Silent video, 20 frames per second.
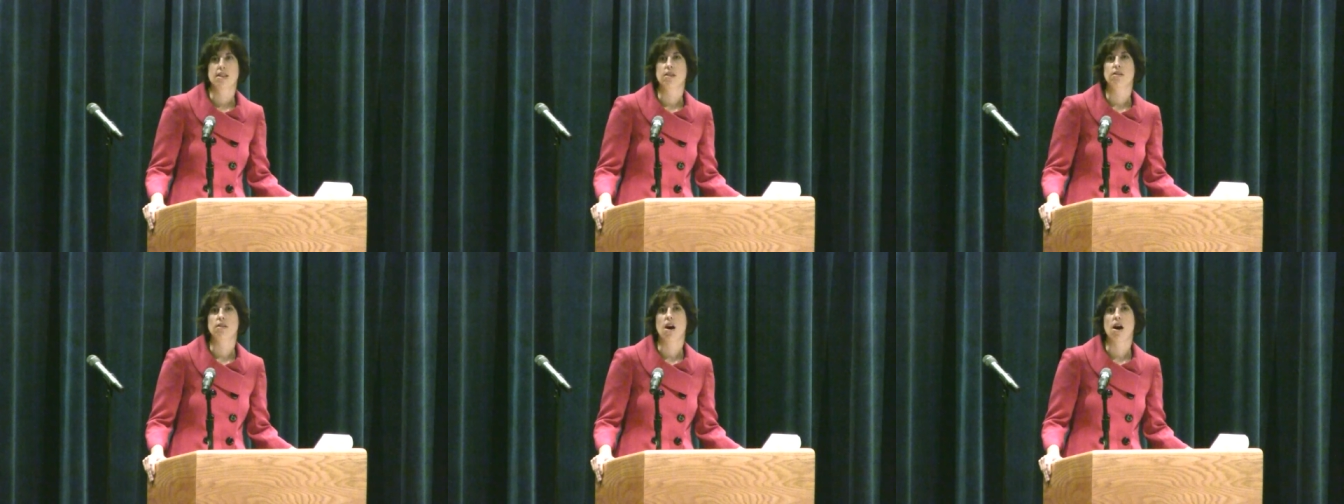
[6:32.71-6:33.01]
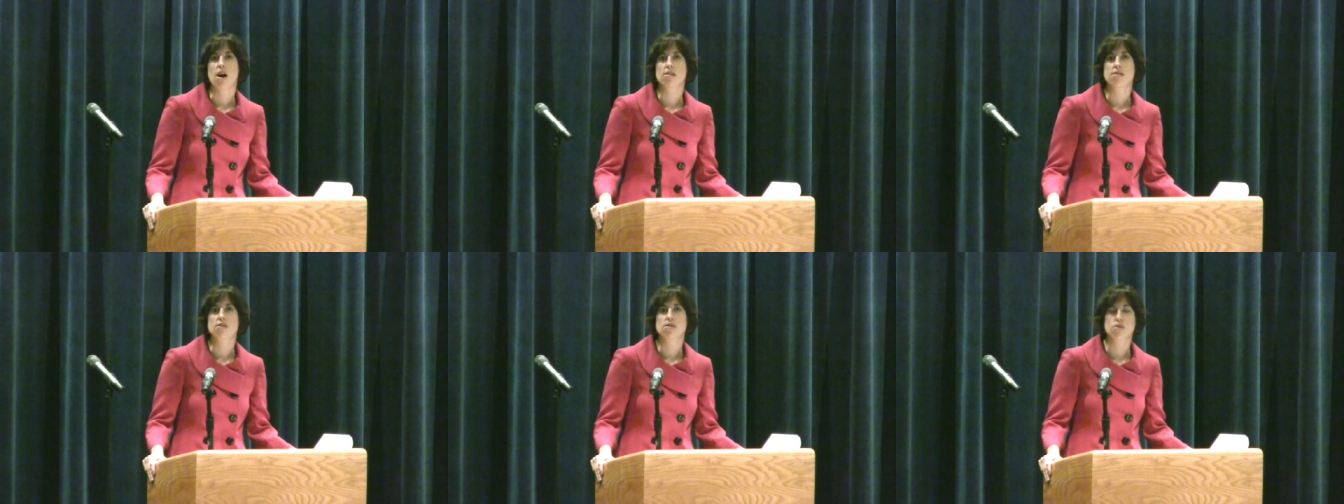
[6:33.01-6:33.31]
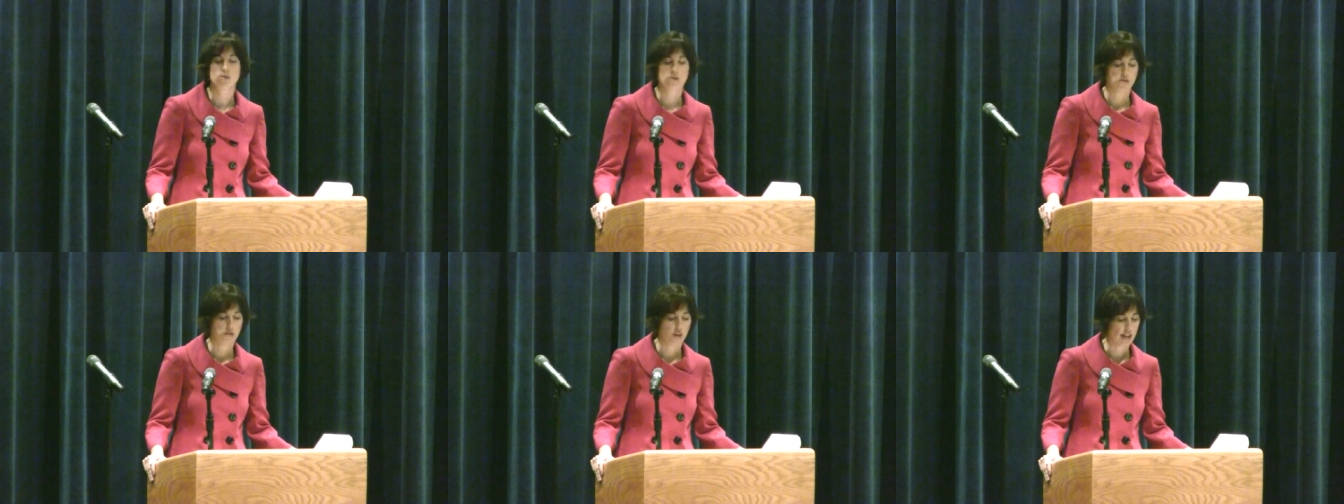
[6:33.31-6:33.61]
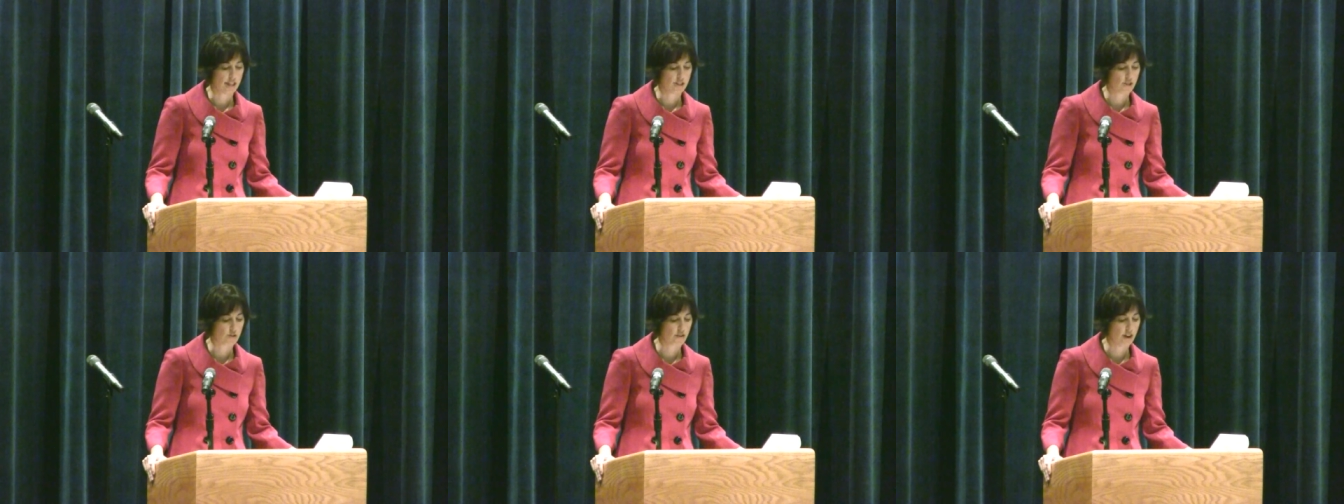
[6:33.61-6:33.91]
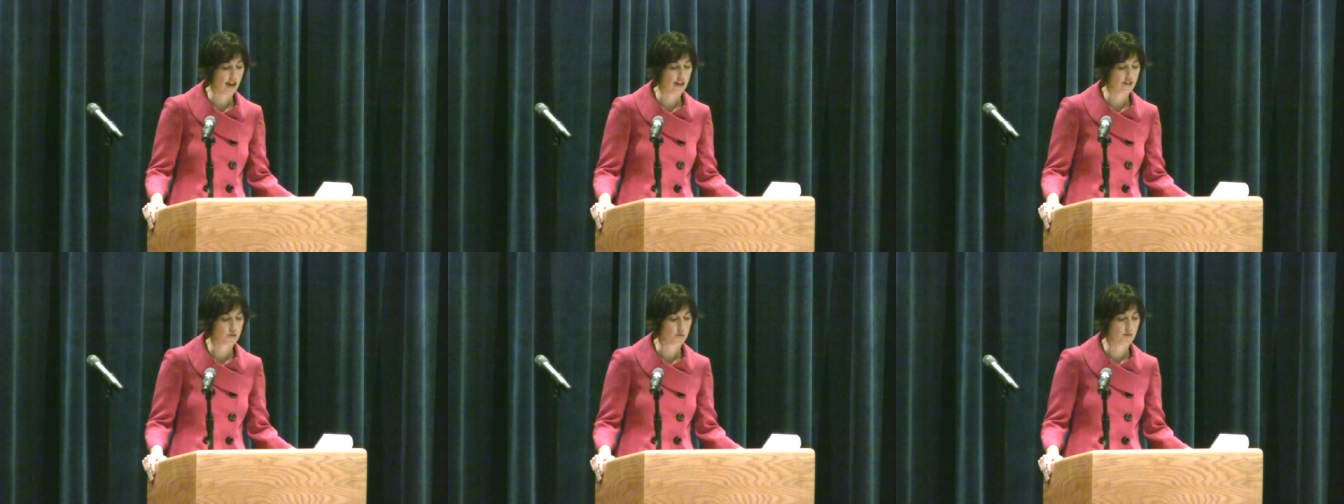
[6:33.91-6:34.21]
the law school has
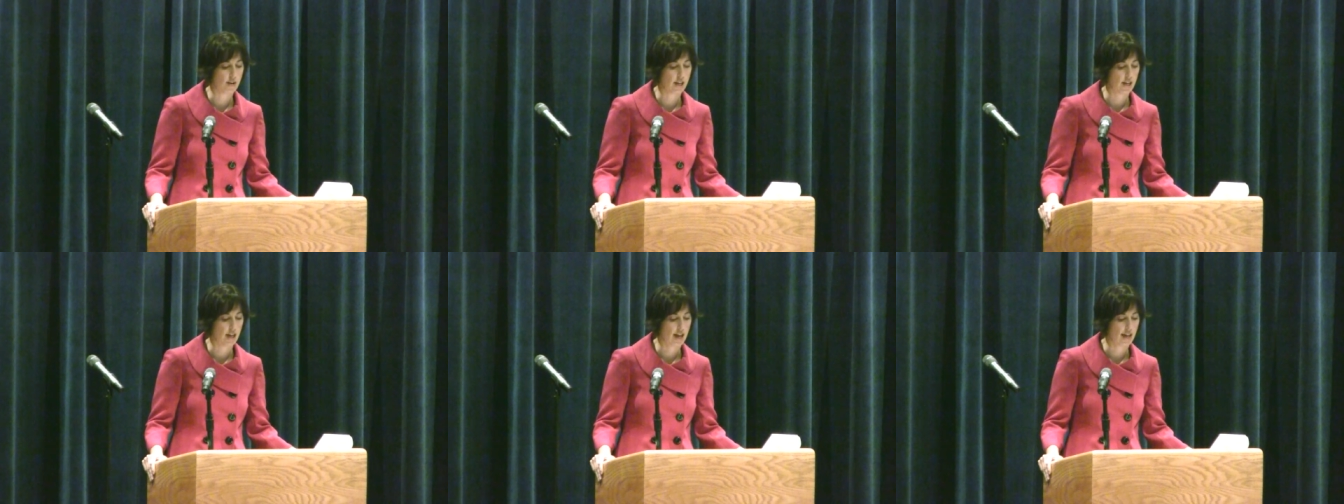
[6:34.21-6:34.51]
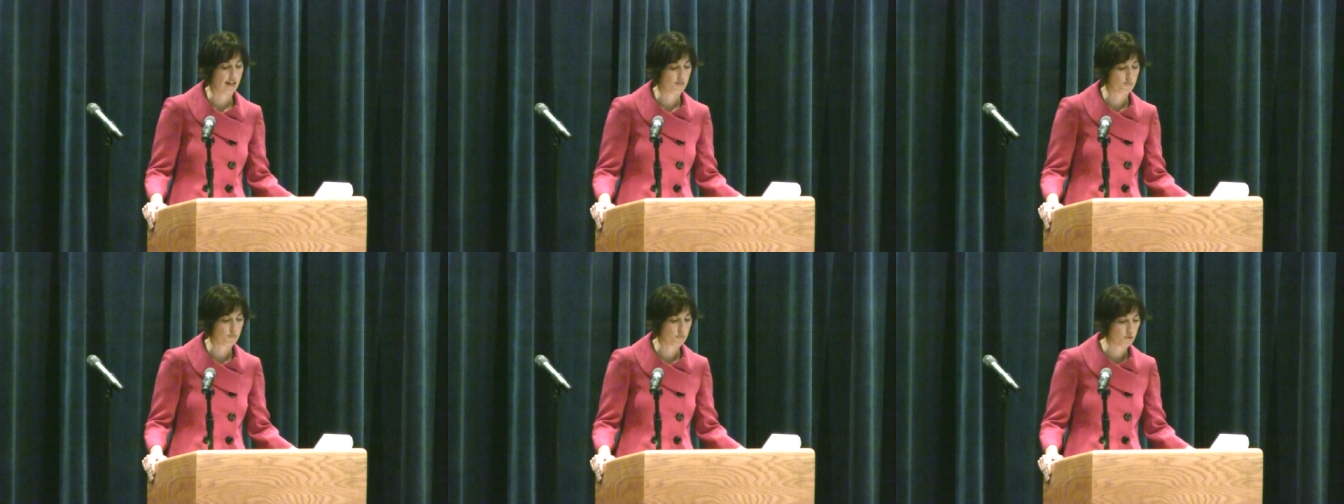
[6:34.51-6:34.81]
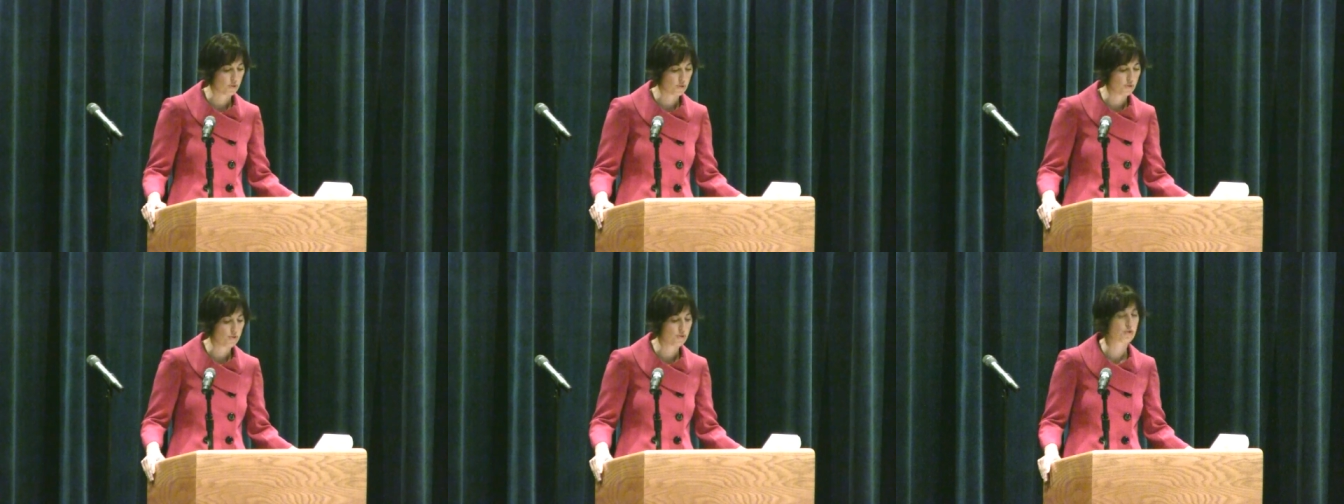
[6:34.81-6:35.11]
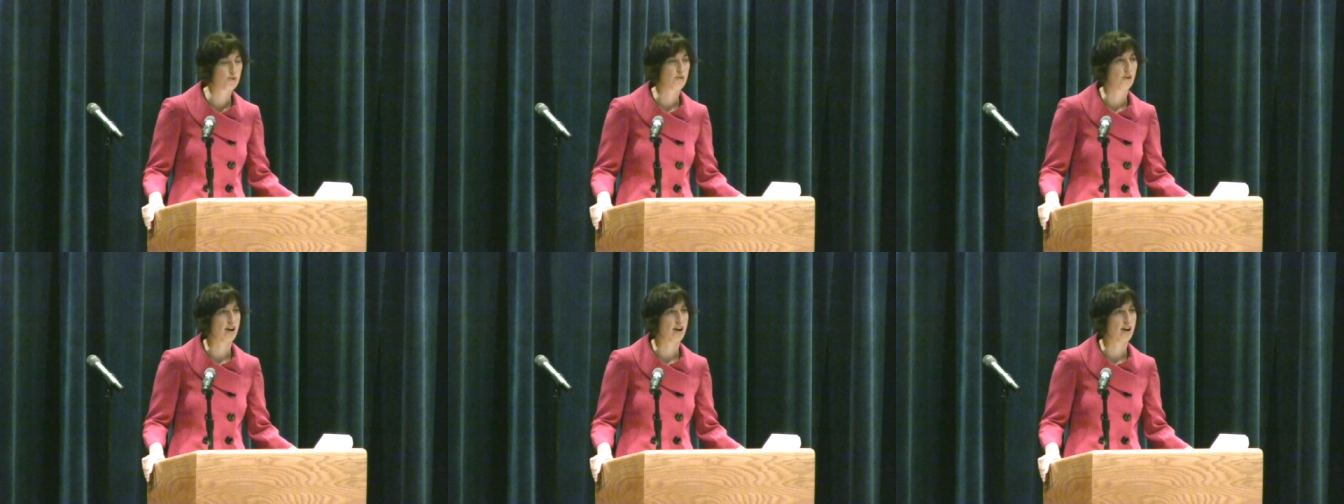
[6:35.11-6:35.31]
produced